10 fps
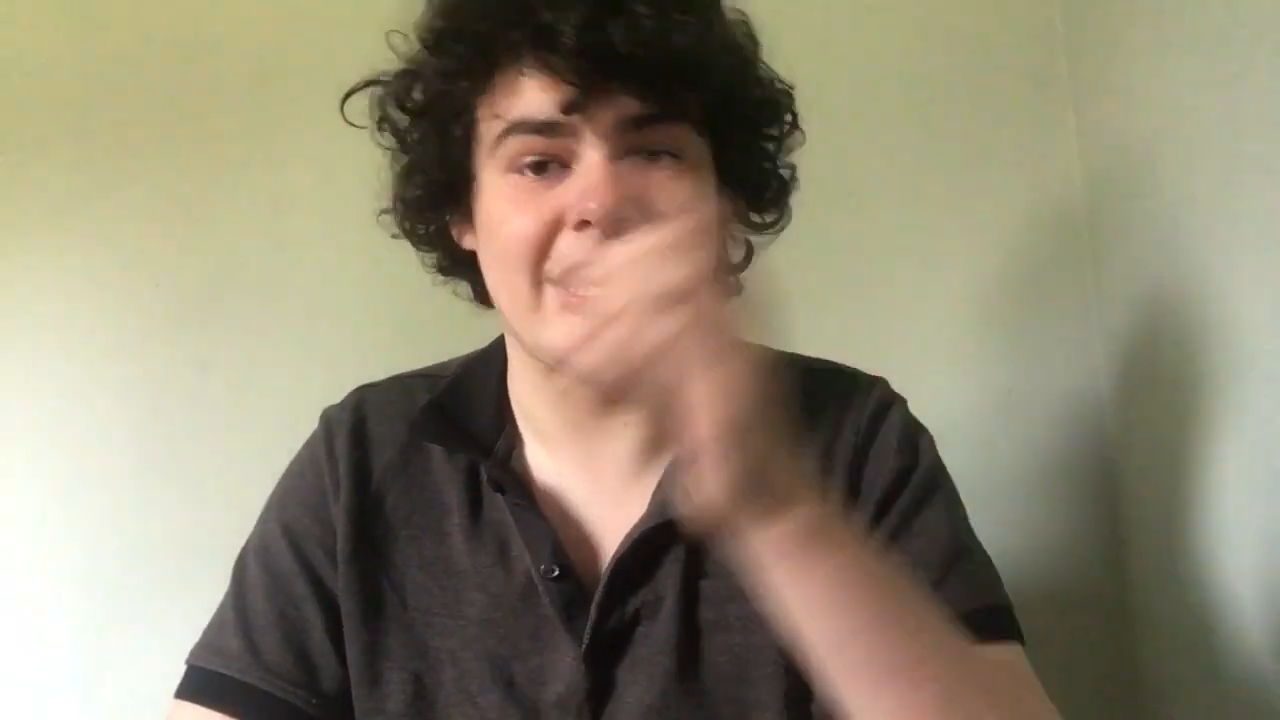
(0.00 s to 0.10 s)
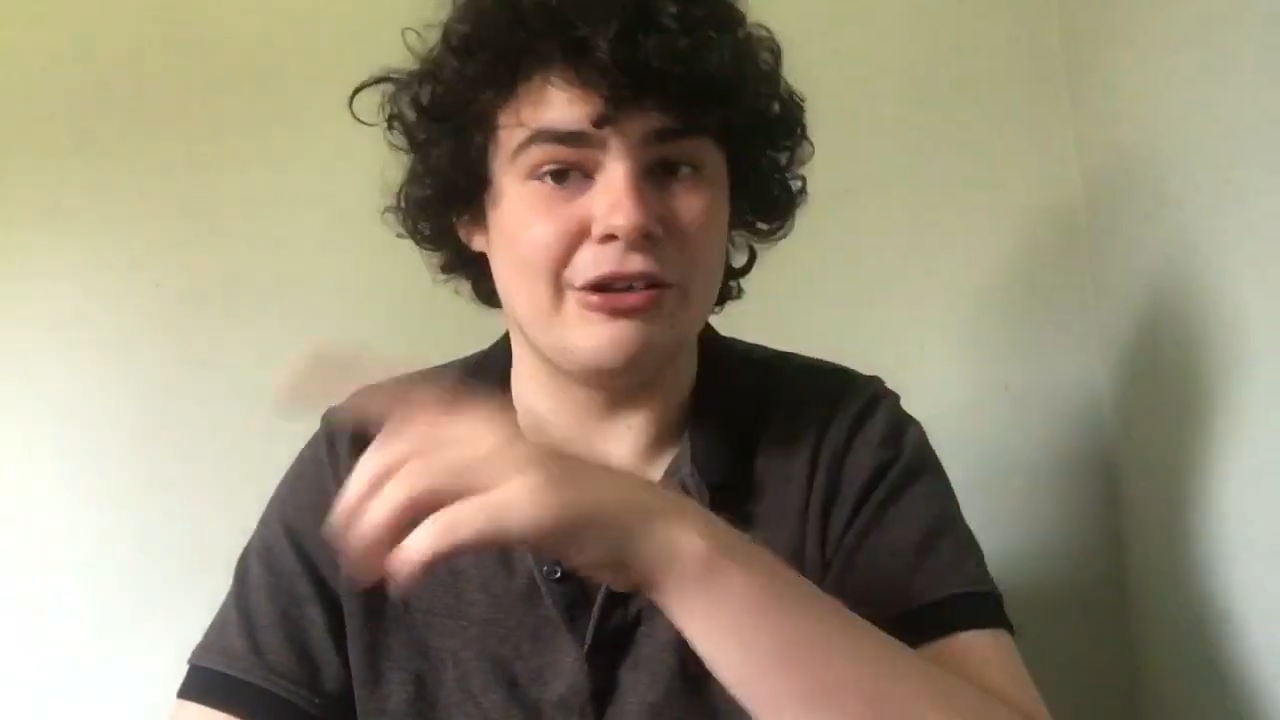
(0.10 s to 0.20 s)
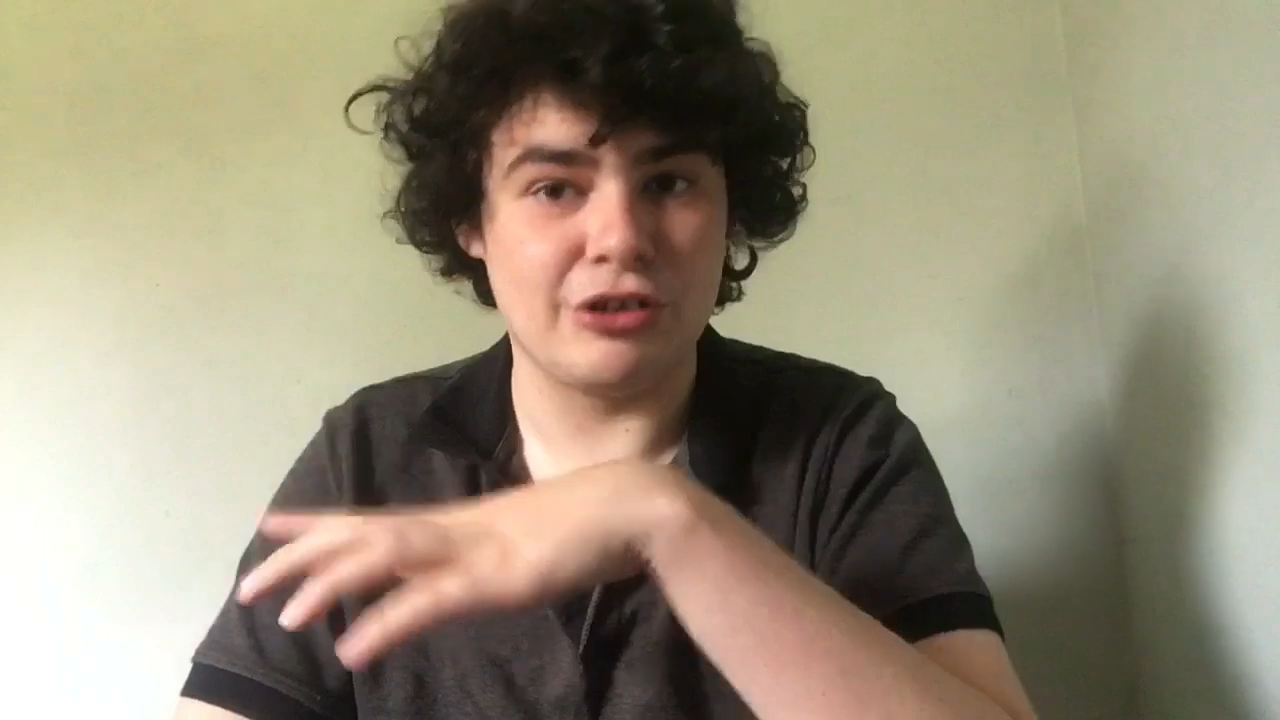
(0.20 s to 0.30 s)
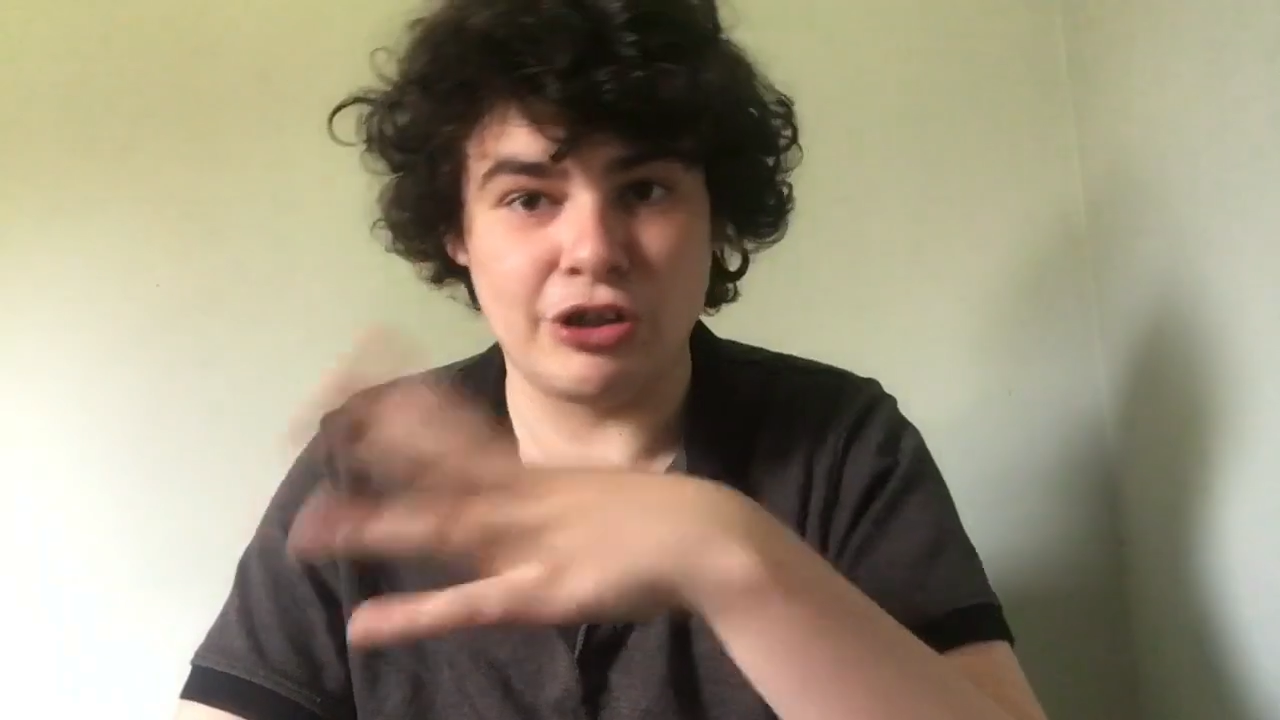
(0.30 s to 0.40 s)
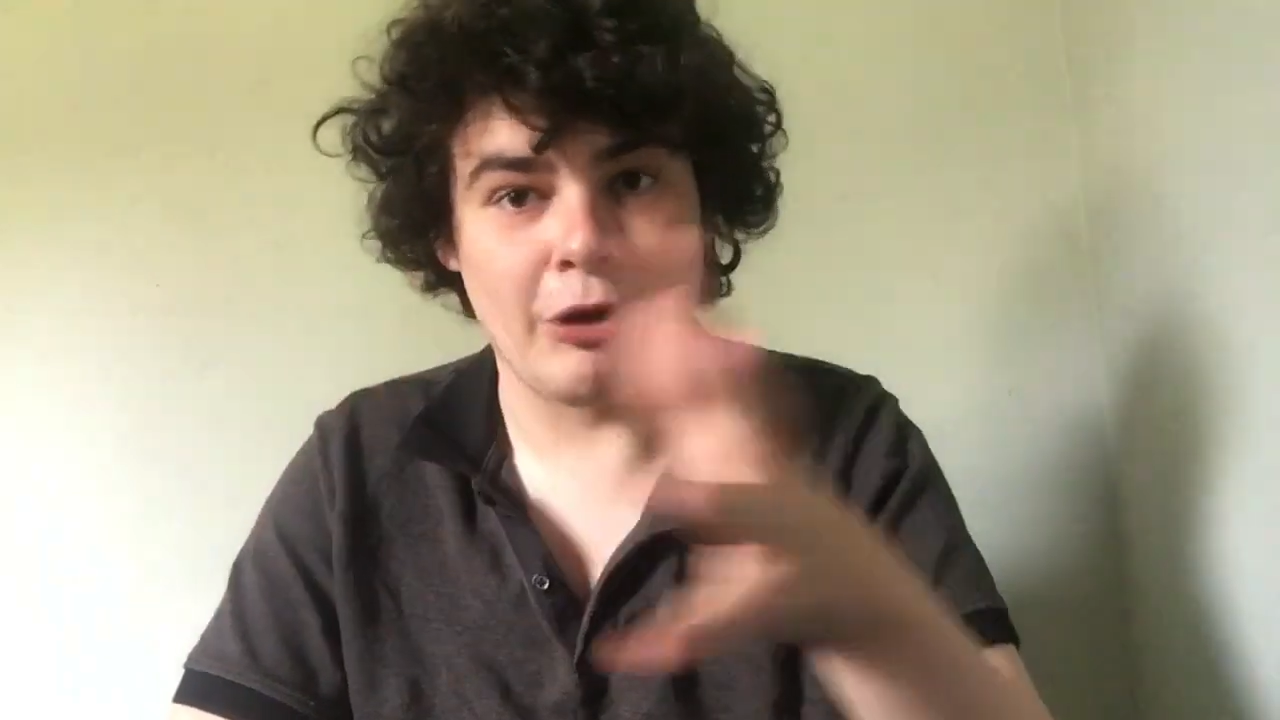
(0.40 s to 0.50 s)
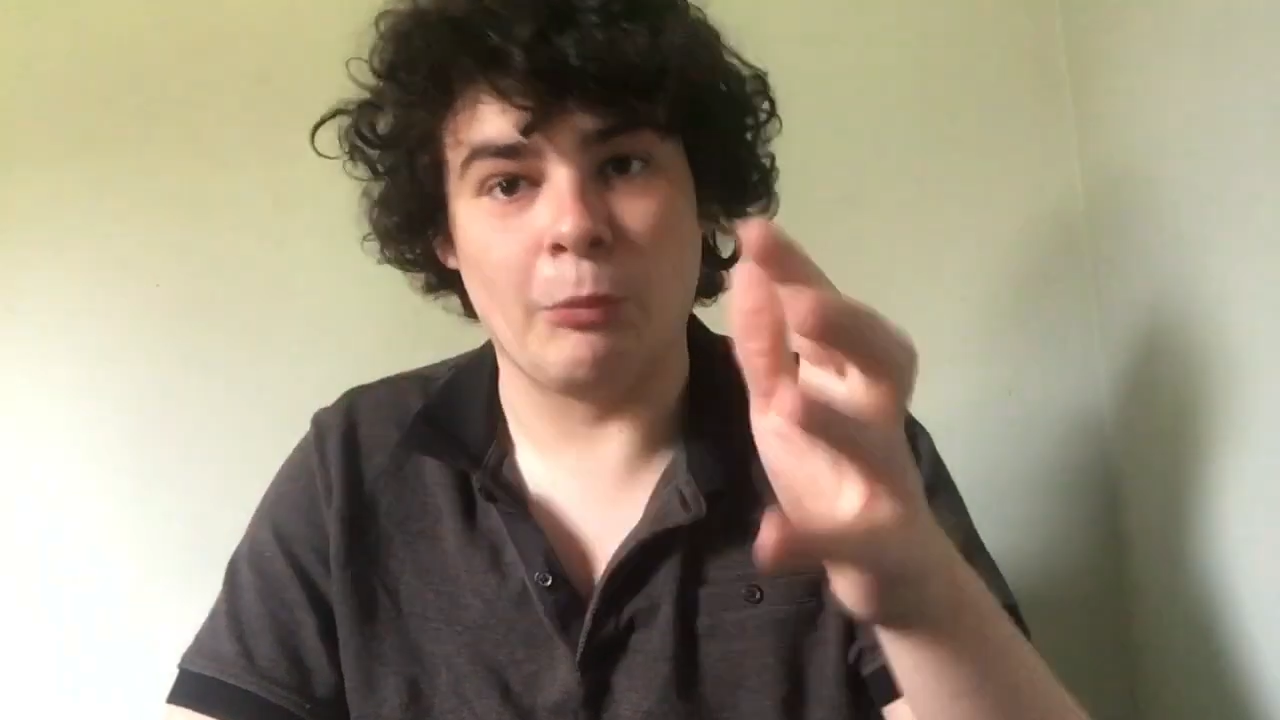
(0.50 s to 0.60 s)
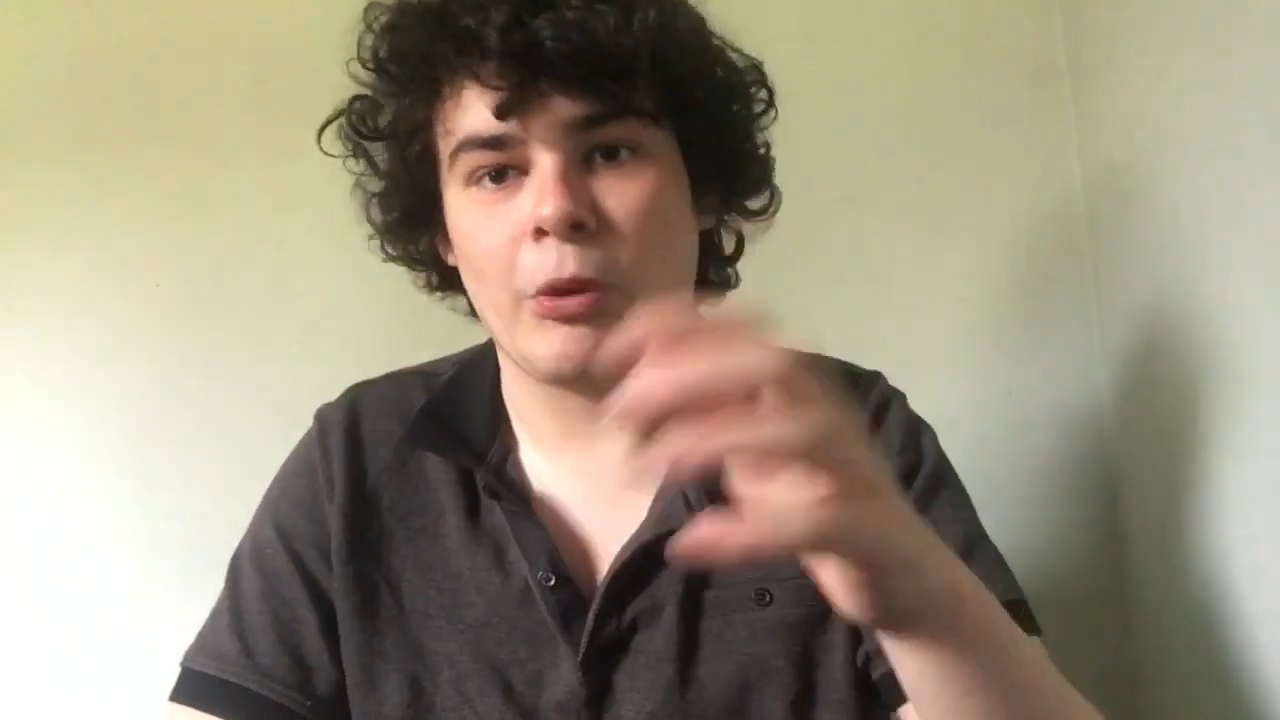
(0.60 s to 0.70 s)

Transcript: and go